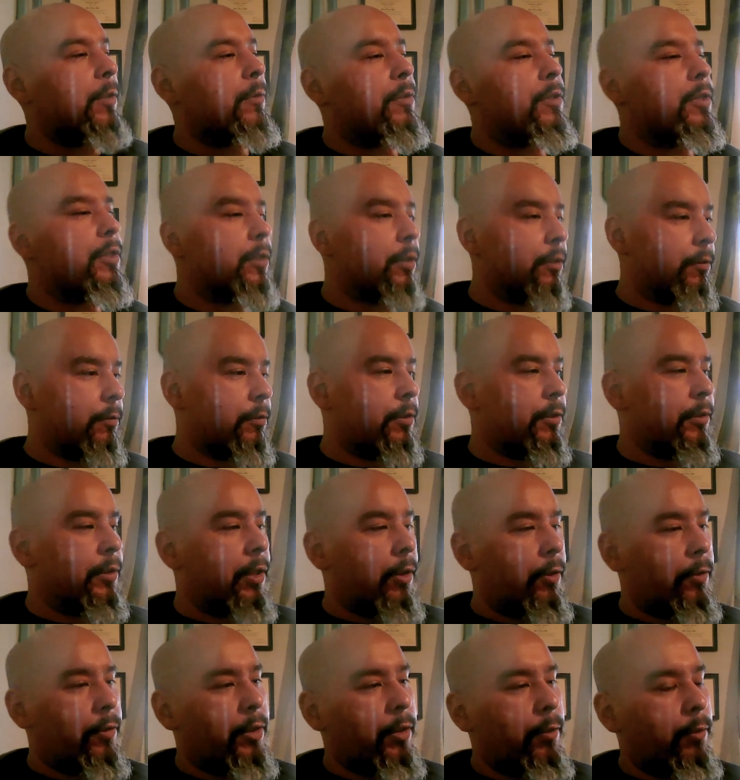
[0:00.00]
It was, it was a
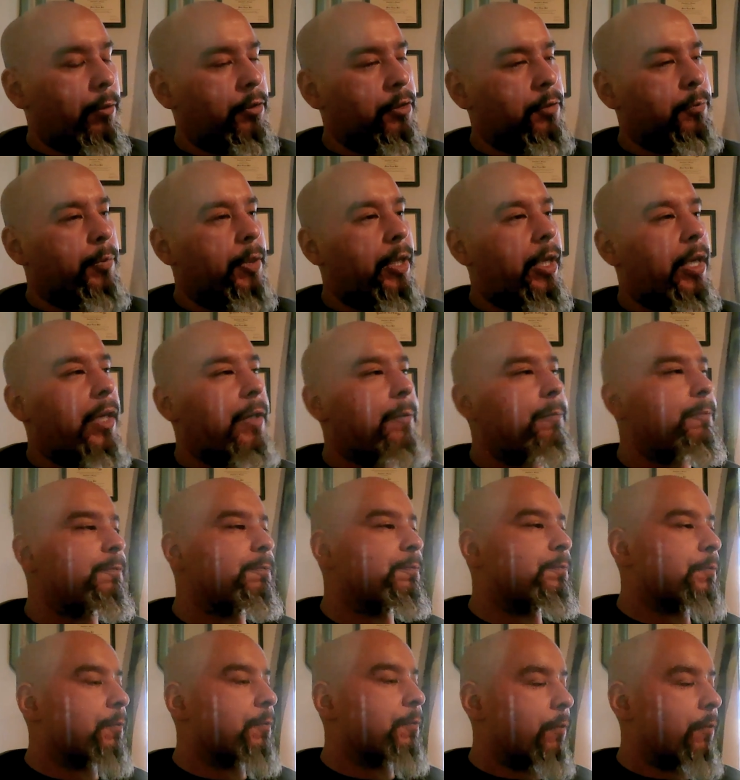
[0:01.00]
narrow, narrow spot.